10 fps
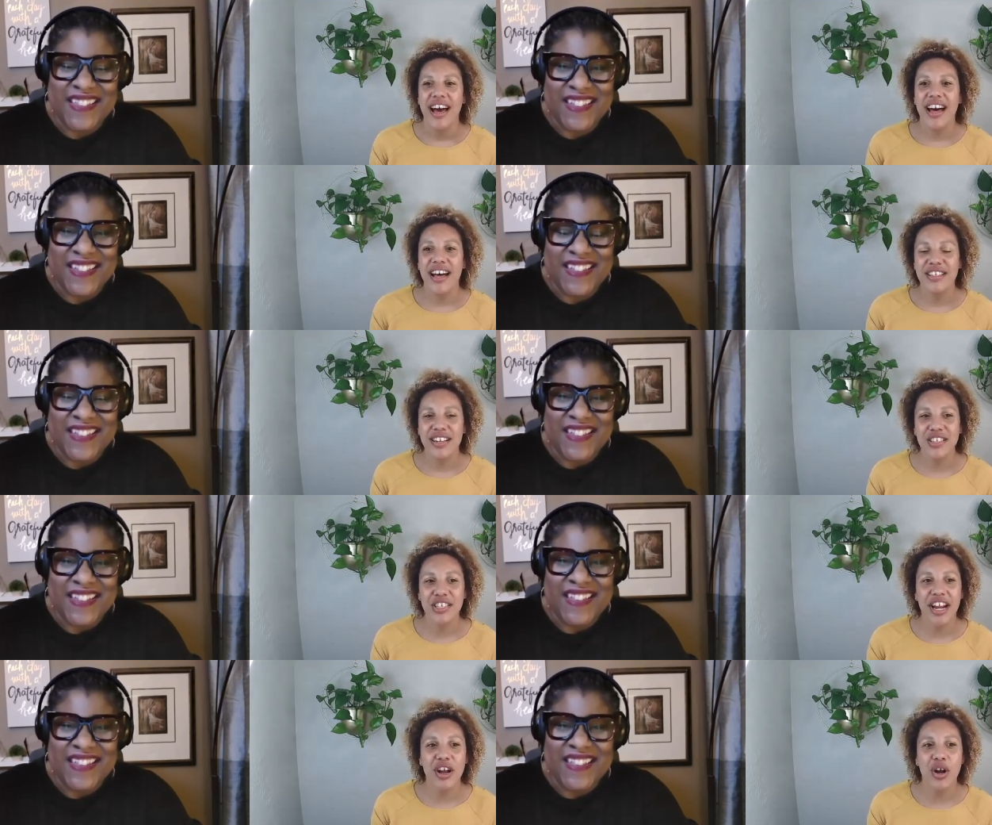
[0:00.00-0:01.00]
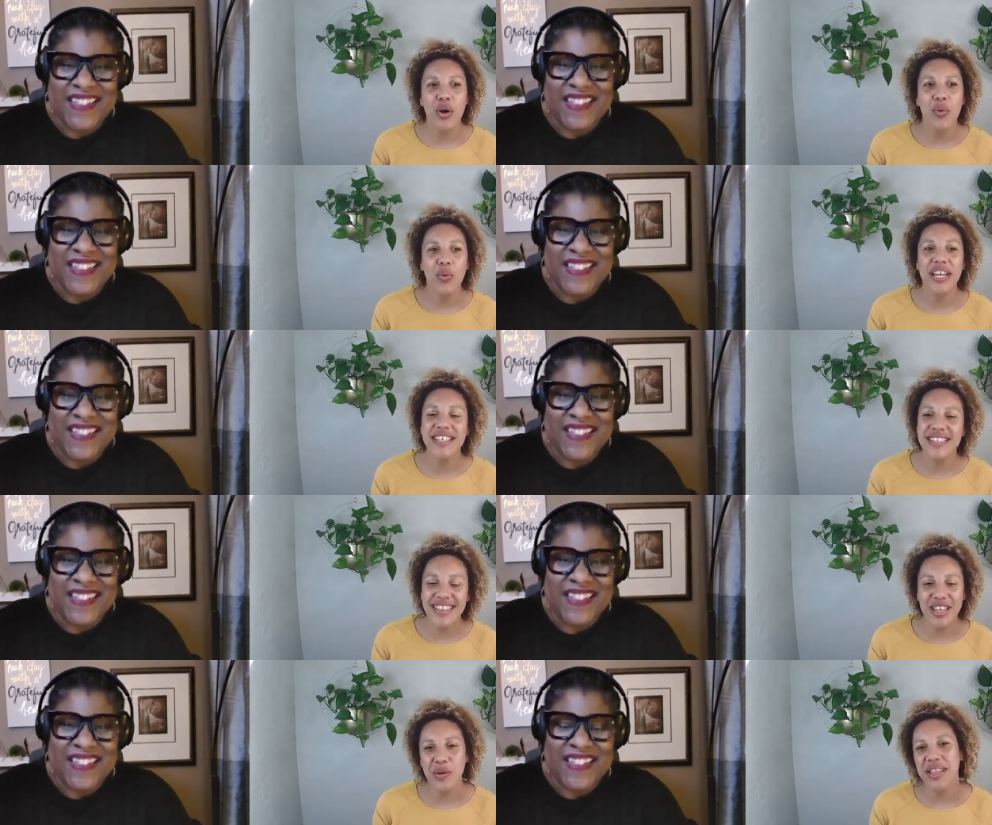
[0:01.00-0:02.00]
Speaker 1: uh, dr carol what is
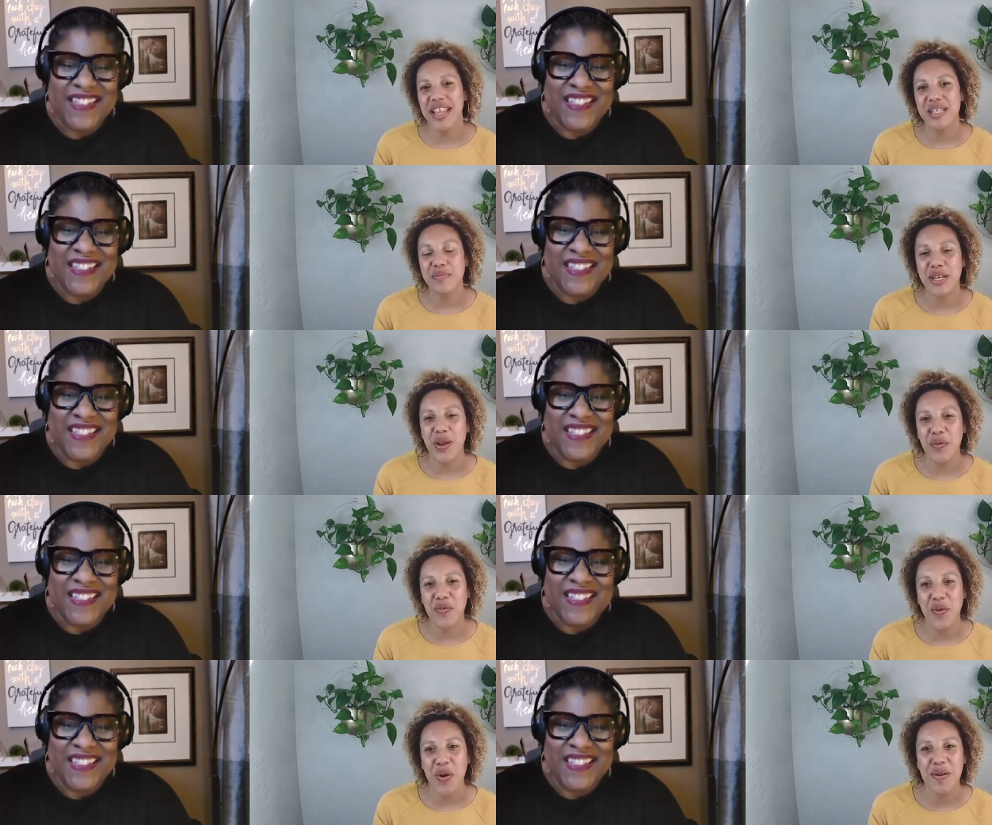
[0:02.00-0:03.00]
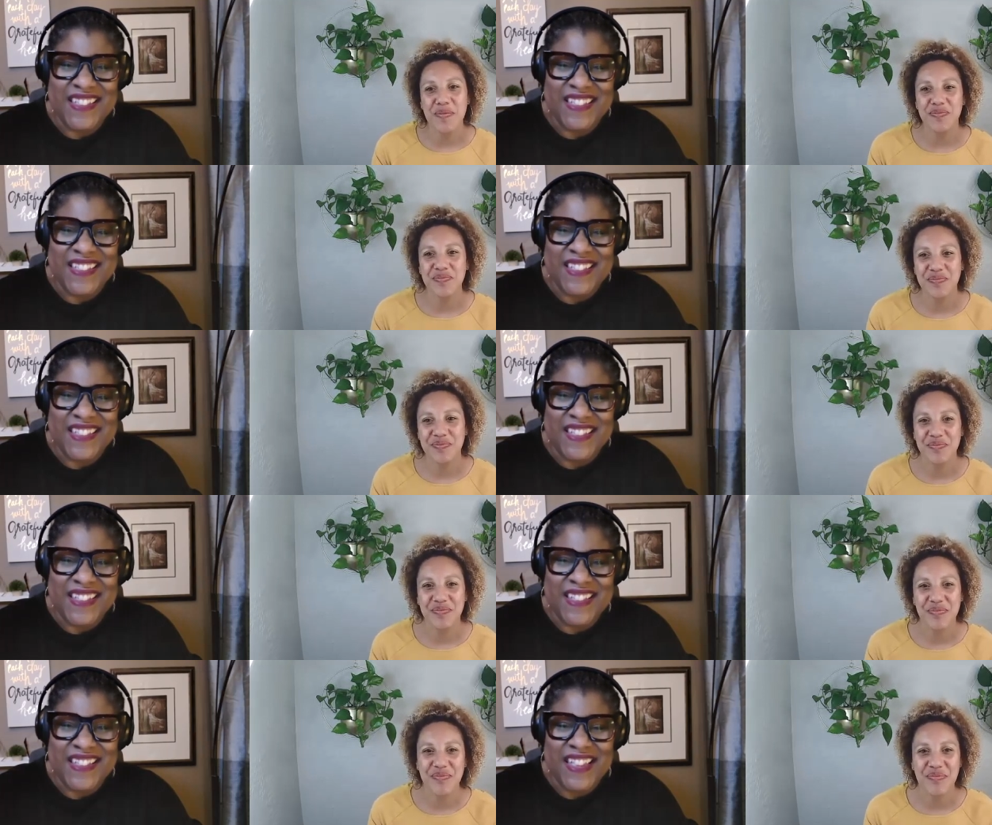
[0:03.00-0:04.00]
it that you would like to be known for
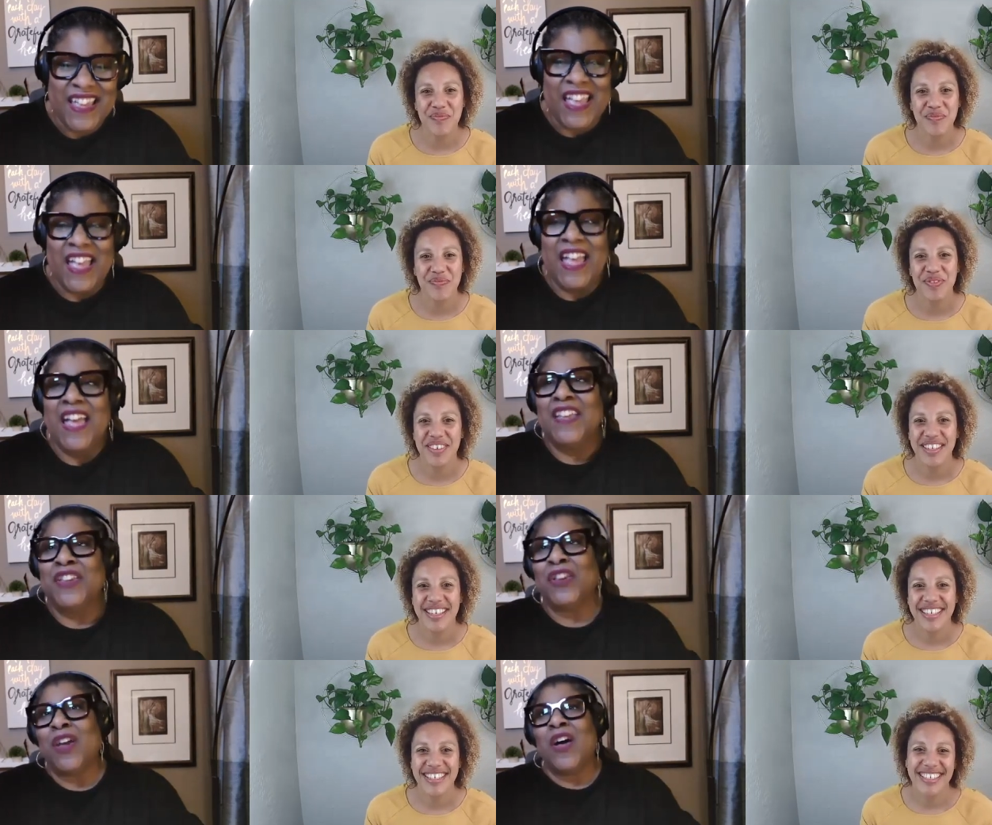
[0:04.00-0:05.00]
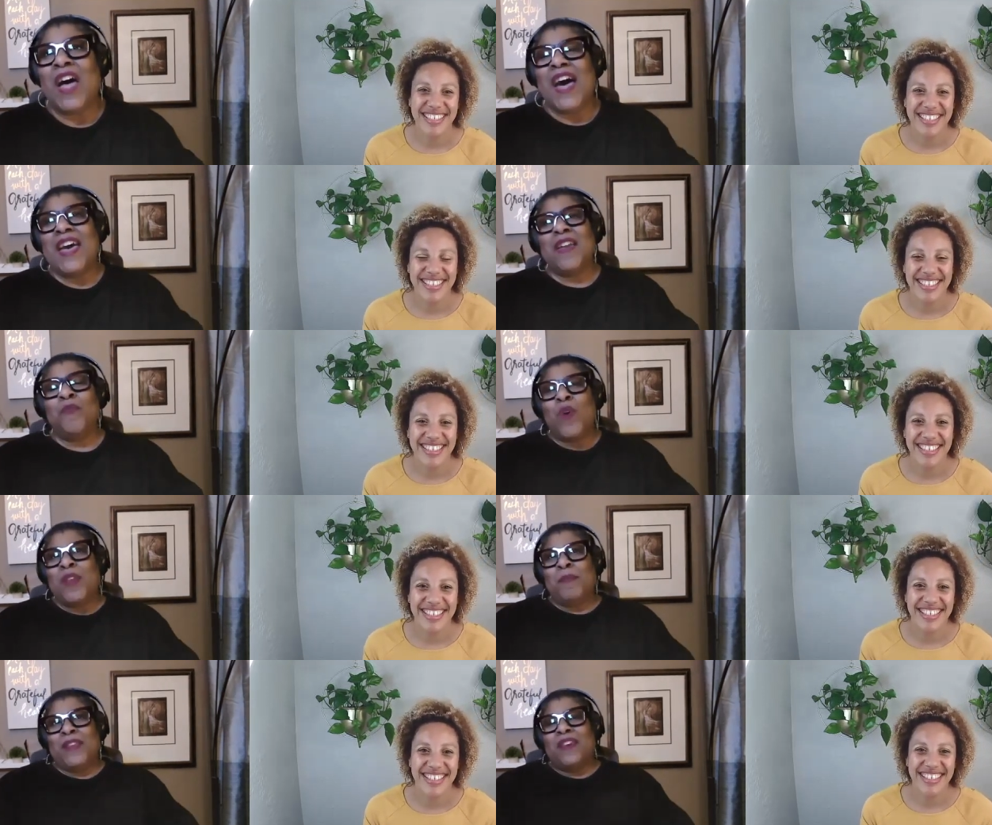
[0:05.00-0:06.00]
Speaker 2: you know, I want to
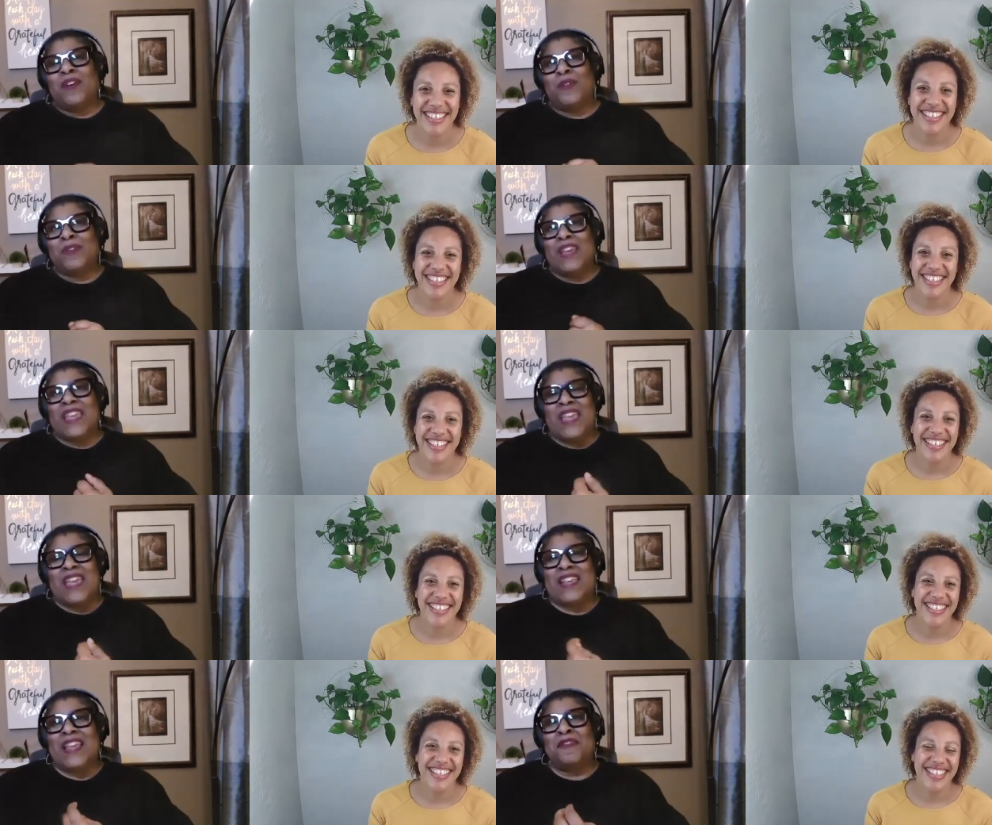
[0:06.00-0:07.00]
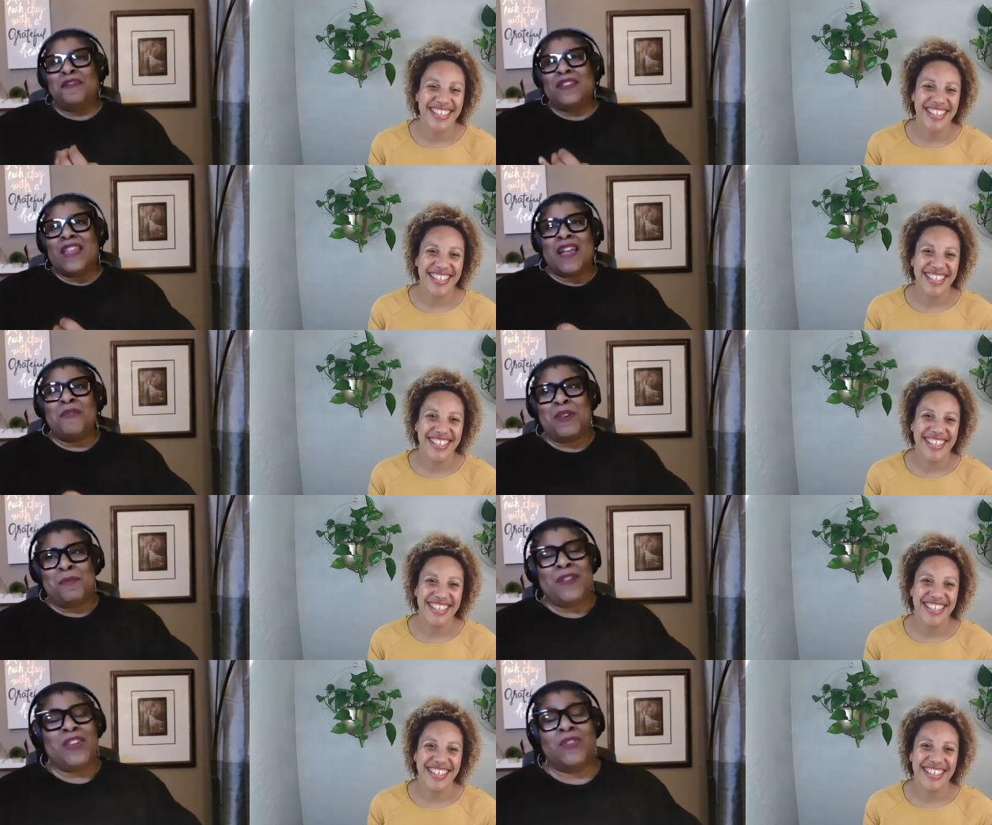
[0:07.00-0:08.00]
be known again. I feel like I want to
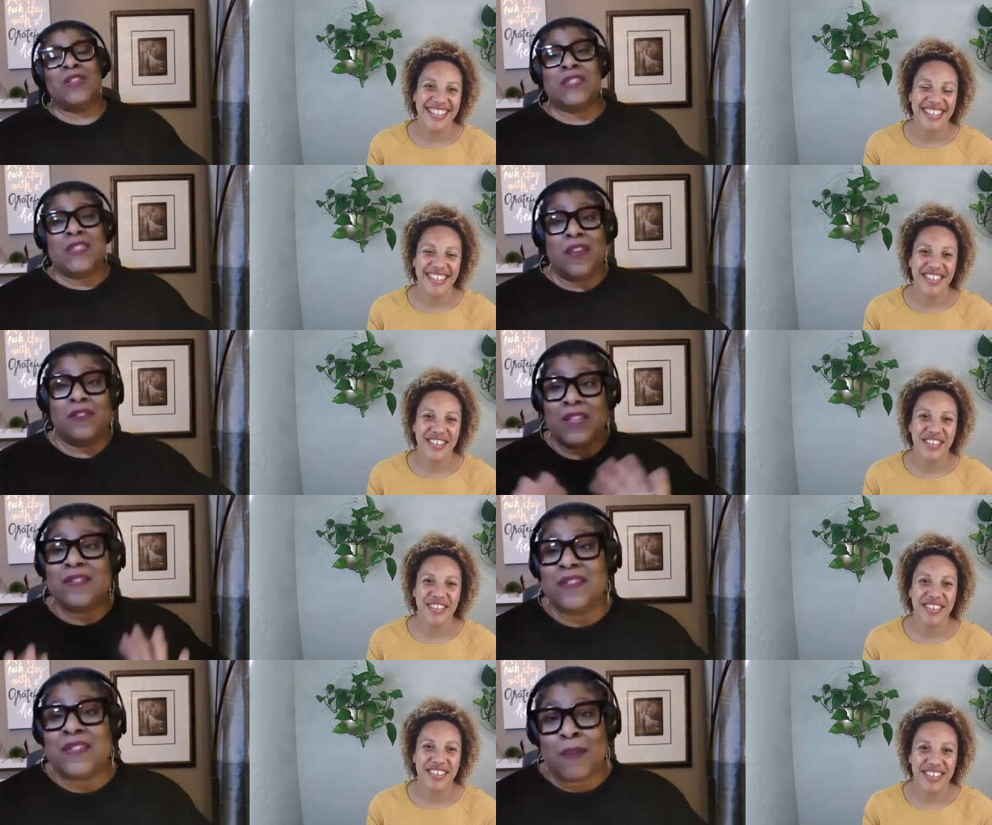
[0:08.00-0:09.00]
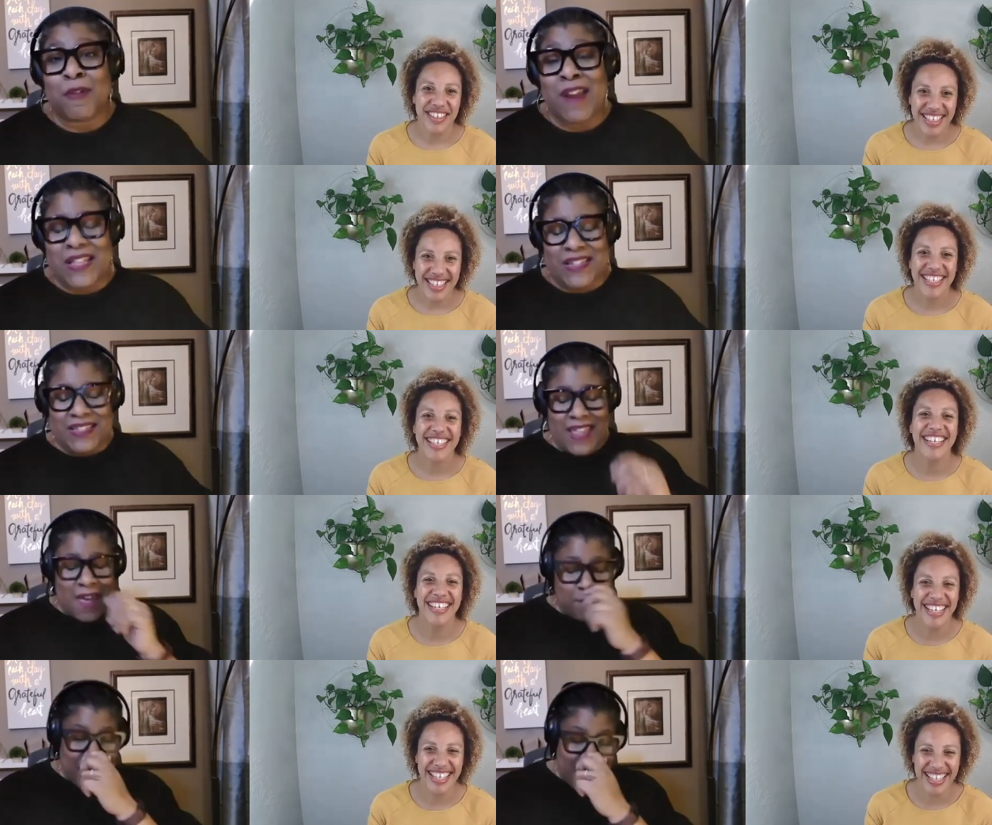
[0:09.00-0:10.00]
be known as Neo. Let's just summarize it as
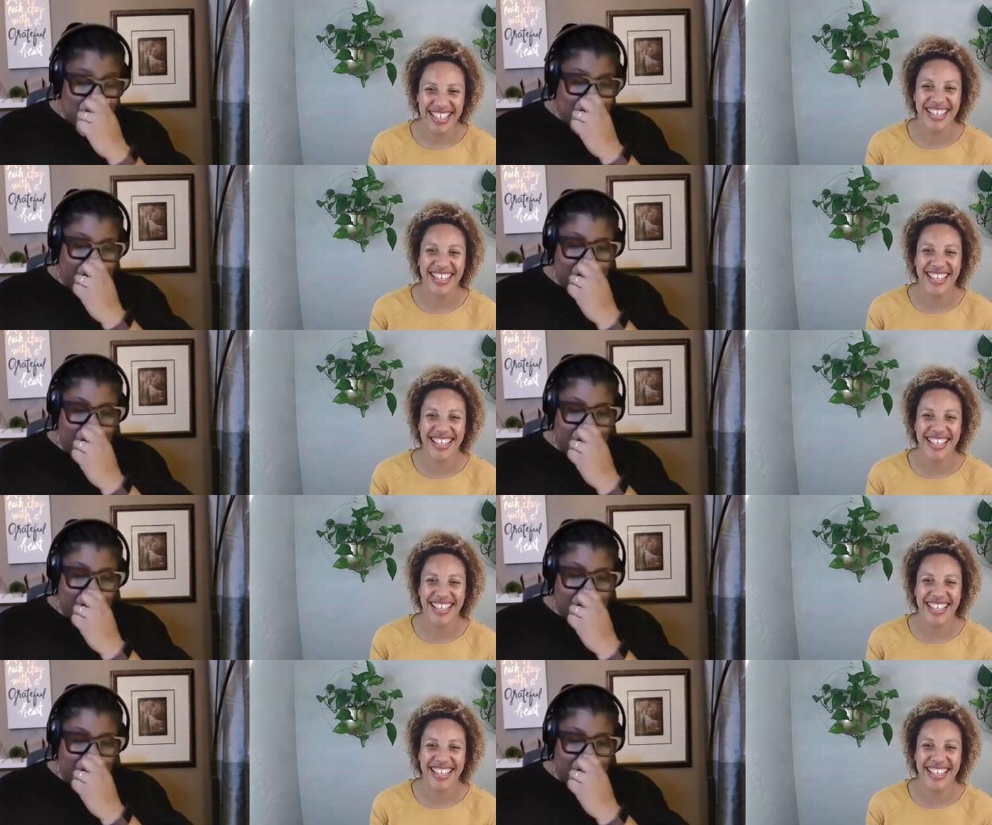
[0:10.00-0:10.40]
that. But I want to be